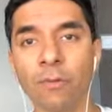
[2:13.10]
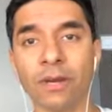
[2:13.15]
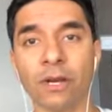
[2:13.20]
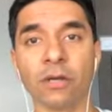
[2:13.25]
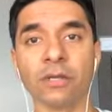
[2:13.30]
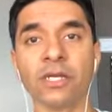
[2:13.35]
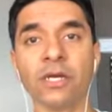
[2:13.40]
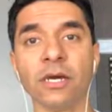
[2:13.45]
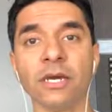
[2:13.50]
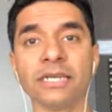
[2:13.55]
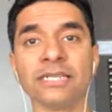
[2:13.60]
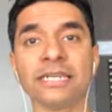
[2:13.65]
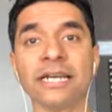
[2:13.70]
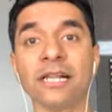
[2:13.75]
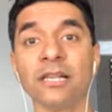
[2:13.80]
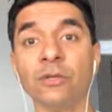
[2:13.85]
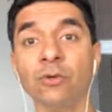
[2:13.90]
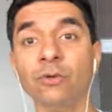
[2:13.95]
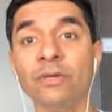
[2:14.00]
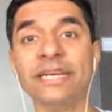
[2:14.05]
We're not here to
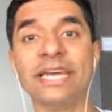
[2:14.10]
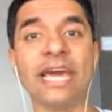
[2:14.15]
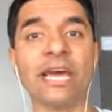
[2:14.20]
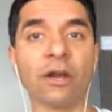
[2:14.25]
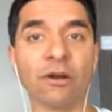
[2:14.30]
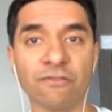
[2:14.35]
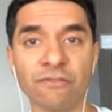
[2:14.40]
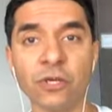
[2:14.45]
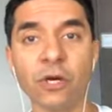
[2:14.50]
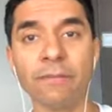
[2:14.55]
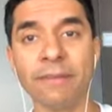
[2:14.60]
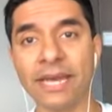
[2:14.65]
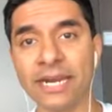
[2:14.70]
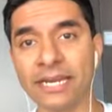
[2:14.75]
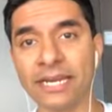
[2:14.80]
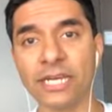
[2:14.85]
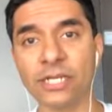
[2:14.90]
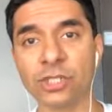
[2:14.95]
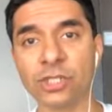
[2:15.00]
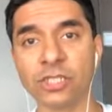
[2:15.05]
tell you get off your
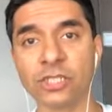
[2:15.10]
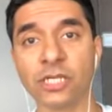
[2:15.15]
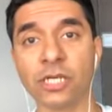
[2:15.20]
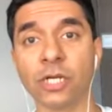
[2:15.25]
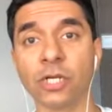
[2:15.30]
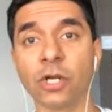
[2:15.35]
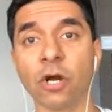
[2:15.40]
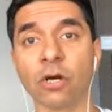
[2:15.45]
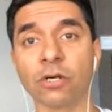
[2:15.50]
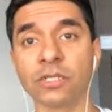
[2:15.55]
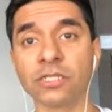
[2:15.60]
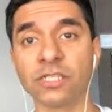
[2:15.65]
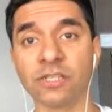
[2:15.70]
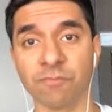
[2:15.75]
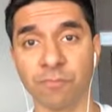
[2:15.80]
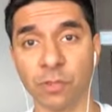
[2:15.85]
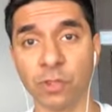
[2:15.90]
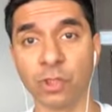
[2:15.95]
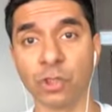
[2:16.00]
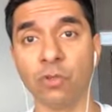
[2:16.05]
medications that the doctors
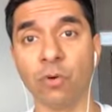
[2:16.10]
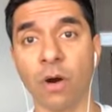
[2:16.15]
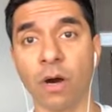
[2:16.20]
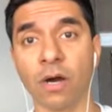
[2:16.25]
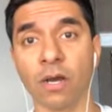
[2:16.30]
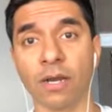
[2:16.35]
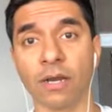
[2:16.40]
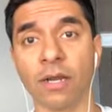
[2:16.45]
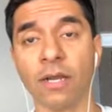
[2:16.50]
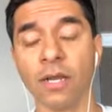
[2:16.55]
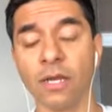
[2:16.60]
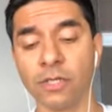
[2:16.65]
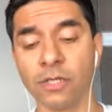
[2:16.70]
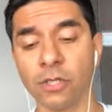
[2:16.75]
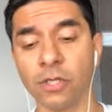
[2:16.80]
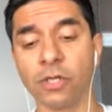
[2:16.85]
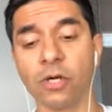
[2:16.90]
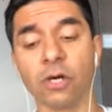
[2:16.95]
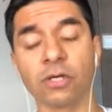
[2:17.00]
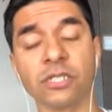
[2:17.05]
have put you on.
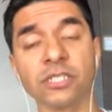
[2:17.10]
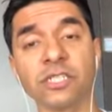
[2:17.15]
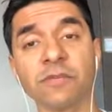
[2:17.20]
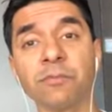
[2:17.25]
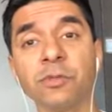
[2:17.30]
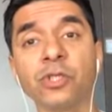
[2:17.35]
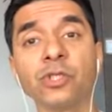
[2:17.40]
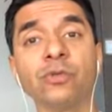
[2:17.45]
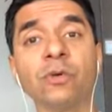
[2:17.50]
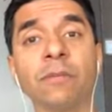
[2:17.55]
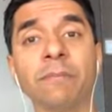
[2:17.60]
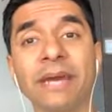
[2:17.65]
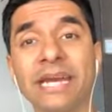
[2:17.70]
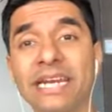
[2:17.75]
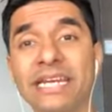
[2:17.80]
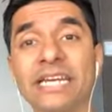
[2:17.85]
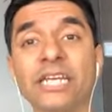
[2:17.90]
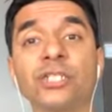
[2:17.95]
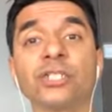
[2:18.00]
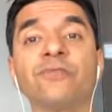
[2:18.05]
Your doctors have put you on
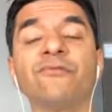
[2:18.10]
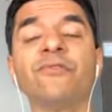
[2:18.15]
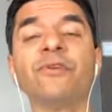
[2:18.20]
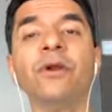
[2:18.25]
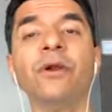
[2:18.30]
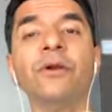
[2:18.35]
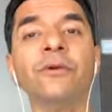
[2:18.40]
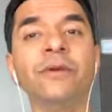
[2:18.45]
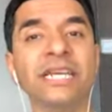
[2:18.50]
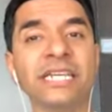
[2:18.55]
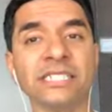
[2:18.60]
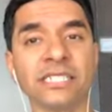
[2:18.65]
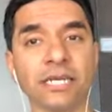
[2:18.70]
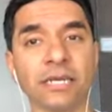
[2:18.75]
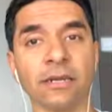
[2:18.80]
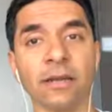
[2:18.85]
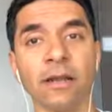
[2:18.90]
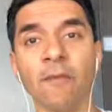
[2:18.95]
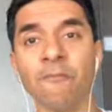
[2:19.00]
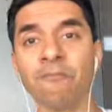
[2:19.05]
medication for a
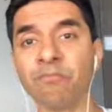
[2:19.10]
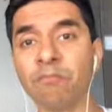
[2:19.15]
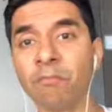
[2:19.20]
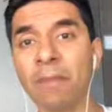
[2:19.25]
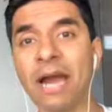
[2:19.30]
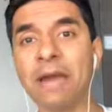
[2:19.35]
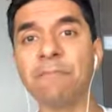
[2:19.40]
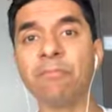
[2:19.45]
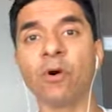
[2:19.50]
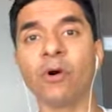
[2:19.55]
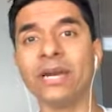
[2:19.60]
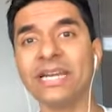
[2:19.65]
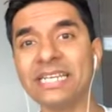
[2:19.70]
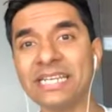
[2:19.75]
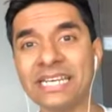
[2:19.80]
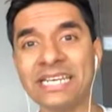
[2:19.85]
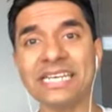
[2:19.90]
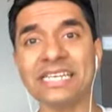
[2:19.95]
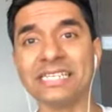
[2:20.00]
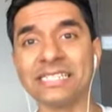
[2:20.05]
reason. My
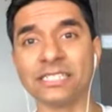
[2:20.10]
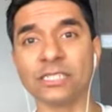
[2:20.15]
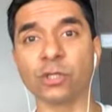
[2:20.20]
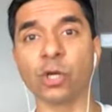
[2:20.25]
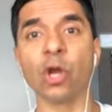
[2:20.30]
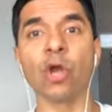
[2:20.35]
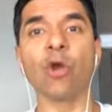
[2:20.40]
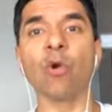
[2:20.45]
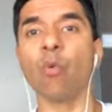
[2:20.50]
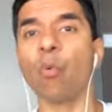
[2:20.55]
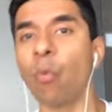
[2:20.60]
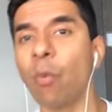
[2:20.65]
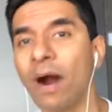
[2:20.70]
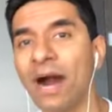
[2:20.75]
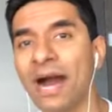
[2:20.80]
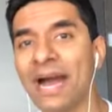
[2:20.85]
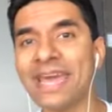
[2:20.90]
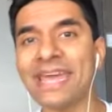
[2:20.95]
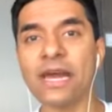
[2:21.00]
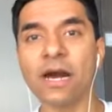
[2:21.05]
point is,
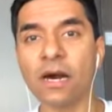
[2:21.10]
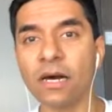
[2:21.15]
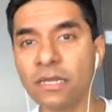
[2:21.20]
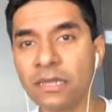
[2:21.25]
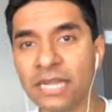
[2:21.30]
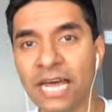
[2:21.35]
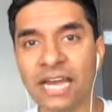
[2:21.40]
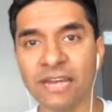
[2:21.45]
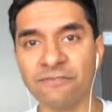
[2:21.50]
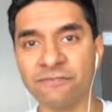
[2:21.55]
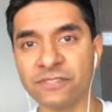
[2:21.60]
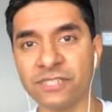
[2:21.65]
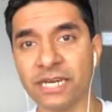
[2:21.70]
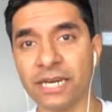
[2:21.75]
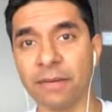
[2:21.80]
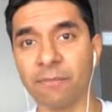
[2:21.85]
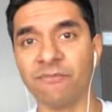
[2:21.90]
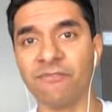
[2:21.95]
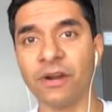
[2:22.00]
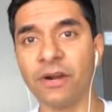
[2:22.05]
why a
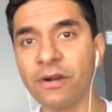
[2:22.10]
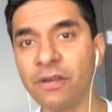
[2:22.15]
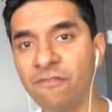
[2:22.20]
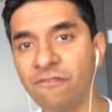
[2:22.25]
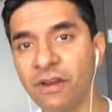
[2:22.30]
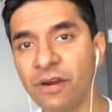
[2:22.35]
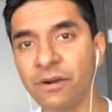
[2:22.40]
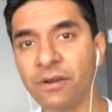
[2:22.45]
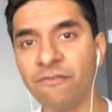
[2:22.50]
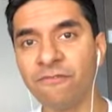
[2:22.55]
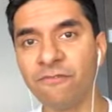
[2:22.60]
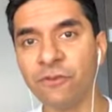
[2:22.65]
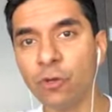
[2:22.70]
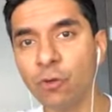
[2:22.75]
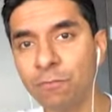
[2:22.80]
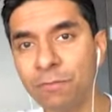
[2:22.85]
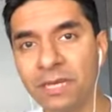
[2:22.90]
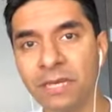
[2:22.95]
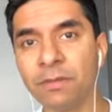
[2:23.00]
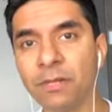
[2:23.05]
lifetime? Very, very
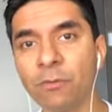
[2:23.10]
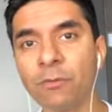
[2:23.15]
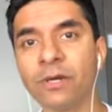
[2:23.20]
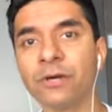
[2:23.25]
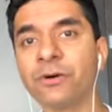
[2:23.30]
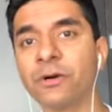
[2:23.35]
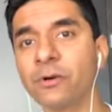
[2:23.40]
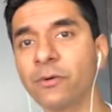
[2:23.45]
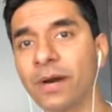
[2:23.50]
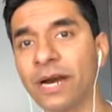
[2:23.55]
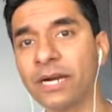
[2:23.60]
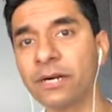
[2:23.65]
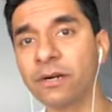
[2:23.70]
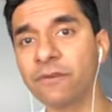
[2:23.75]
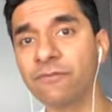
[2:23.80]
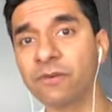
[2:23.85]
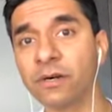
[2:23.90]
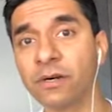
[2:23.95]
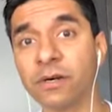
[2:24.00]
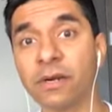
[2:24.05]
few people will require
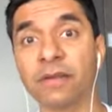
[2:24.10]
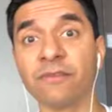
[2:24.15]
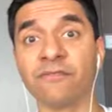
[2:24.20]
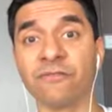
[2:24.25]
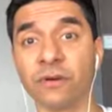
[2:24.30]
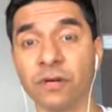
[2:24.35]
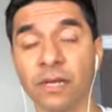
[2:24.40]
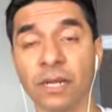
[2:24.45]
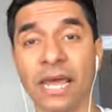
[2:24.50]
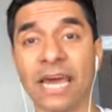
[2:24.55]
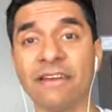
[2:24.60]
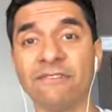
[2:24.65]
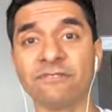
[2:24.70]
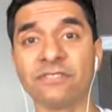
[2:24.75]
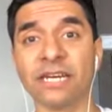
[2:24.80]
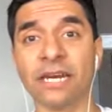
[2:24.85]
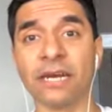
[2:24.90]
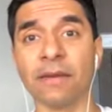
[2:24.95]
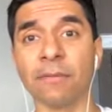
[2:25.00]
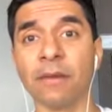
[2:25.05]
it for a, for a
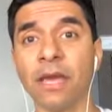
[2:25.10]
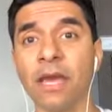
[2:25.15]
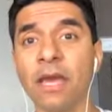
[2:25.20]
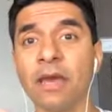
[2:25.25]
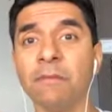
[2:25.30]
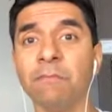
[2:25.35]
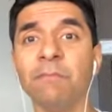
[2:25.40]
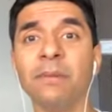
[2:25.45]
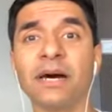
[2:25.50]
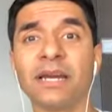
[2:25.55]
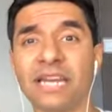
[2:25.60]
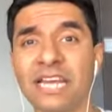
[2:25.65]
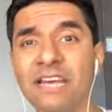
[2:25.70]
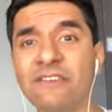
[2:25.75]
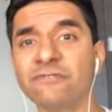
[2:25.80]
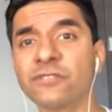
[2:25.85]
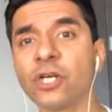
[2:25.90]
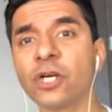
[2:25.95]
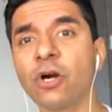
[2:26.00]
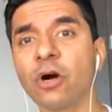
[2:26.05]
lifetime. But
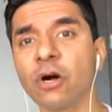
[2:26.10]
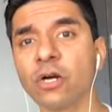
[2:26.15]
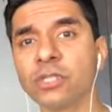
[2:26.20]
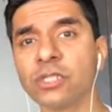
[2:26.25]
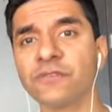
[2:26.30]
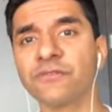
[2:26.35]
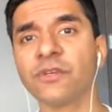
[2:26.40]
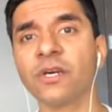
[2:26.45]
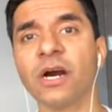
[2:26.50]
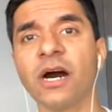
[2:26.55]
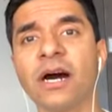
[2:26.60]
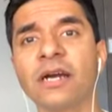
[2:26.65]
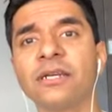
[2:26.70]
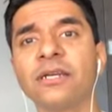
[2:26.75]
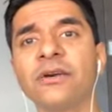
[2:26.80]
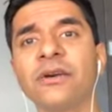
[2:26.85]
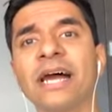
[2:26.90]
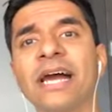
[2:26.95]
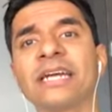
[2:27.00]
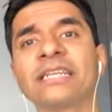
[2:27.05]
if the cause of your
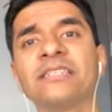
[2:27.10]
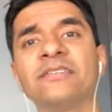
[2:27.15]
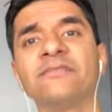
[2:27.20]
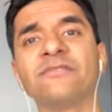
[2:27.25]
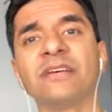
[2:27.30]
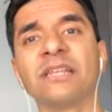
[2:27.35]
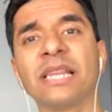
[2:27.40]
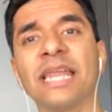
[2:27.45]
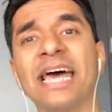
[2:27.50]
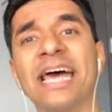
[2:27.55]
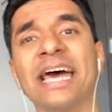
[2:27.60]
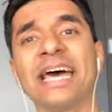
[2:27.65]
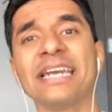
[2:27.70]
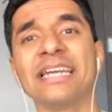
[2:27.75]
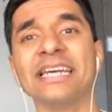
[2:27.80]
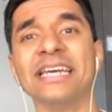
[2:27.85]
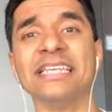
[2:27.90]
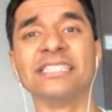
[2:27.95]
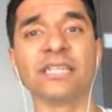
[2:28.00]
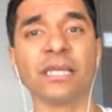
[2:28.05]
underactive
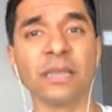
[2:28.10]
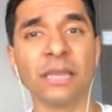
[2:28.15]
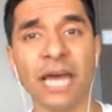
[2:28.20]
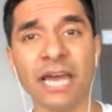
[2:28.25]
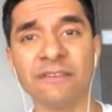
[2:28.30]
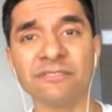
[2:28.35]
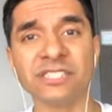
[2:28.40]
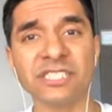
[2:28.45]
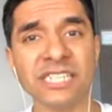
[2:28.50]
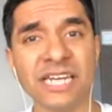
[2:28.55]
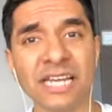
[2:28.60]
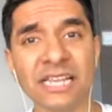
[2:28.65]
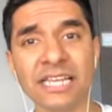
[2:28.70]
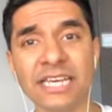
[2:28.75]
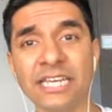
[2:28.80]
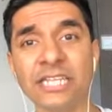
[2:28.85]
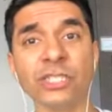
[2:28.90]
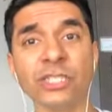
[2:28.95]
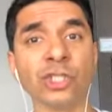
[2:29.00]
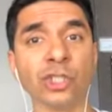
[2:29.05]
gland is a
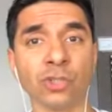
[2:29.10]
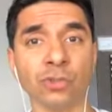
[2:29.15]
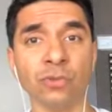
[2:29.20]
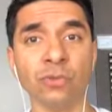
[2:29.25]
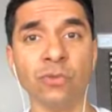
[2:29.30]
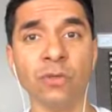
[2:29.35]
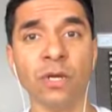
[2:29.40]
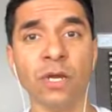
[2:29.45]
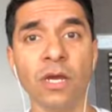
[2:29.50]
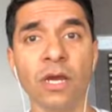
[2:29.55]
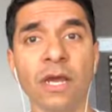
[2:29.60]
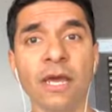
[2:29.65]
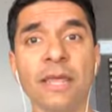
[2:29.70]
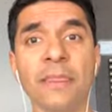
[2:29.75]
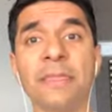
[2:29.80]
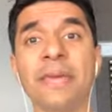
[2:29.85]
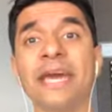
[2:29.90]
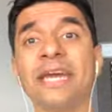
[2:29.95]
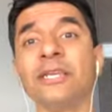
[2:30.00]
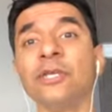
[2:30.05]
lifestyle issue,
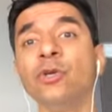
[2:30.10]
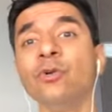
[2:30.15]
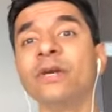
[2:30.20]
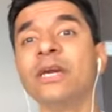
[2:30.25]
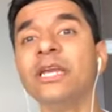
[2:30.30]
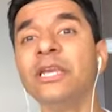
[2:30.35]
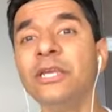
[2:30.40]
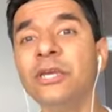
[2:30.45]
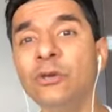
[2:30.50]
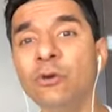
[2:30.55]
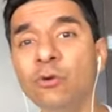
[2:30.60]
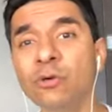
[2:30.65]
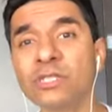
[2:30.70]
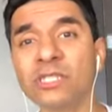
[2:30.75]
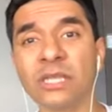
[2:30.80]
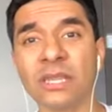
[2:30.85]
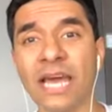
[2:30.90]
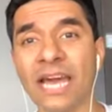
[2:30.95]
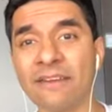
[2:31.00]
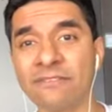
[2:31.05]
then you can
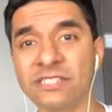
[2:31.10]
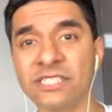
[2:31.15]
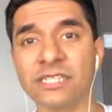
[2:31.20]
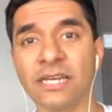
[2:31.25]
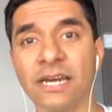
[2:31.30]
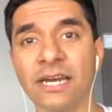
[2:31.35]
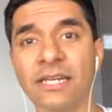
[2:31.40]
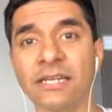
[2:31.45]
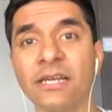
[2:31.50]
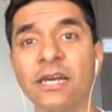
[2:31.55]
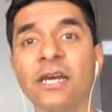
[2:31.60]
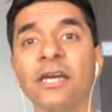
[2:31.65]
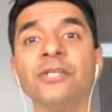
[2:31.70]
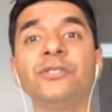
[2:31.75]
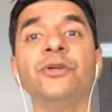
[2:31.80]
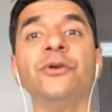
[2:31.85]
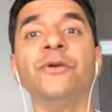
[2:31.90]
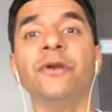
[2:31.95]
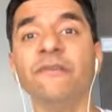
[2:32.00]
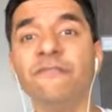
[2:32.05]
use lifestyle
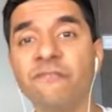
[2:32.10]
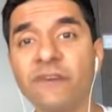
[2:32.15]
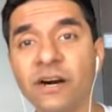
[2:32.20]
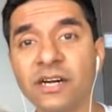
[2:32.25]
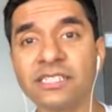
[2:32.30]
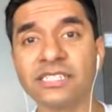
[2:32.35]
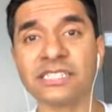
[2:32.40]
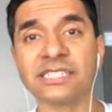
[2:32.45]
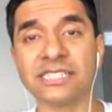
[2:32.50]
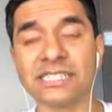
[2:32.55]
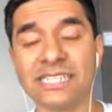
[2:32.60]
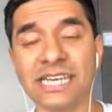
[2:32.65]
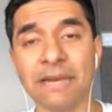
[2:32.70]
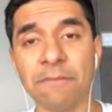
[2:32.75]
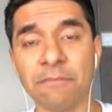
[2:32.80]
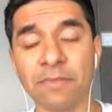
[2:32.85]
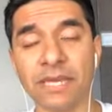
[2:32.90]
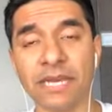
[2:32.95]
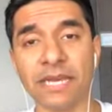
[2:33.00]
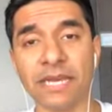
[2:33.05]
to reverse the
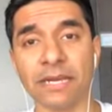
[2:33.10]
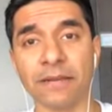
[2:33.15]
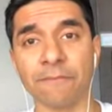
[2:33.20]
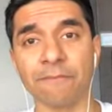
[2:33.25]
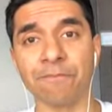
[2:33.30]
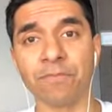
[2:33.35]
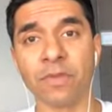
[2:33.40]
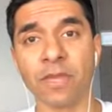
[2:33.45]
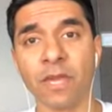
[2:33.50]
same thing.